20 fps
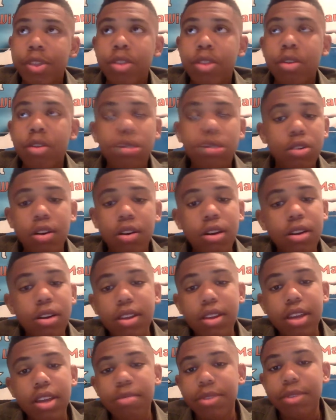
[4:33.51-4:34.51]
Those are all
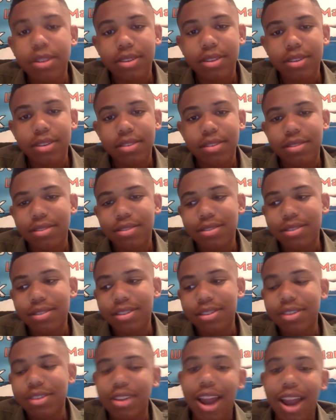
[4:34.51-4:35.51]
lemurs.
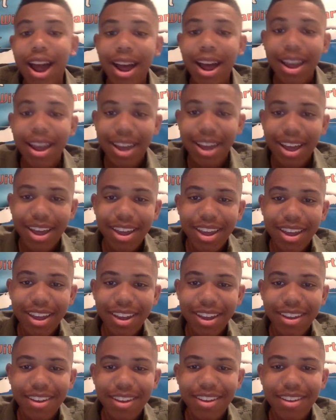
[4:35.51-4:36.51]
There's an aye-aye,
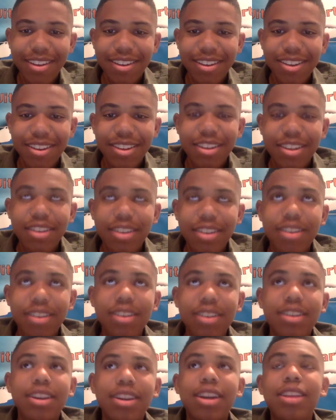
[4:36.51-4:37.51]

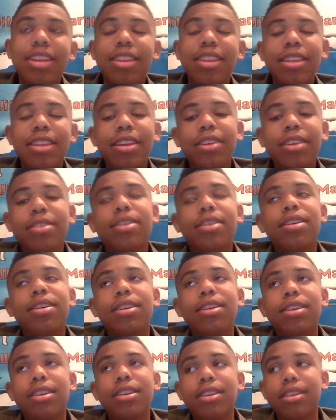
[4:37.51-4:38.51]
and then there's
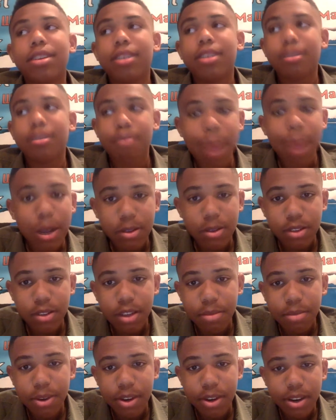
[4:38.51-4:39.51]
a mouse
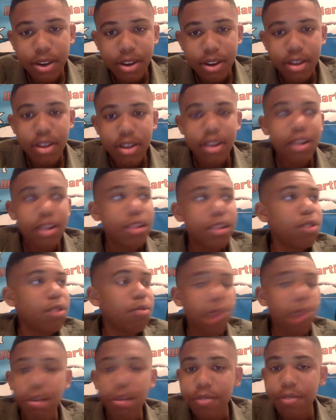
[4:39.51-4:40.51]
lemur, the
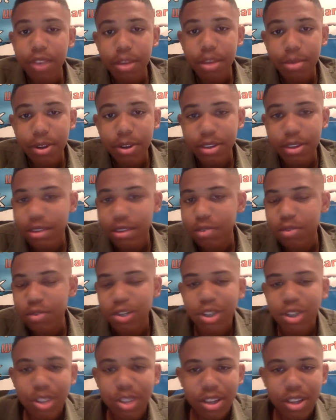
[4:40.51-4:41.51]
rough lemurs, which
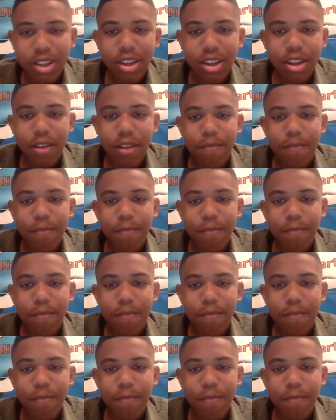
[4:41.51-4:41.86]
are the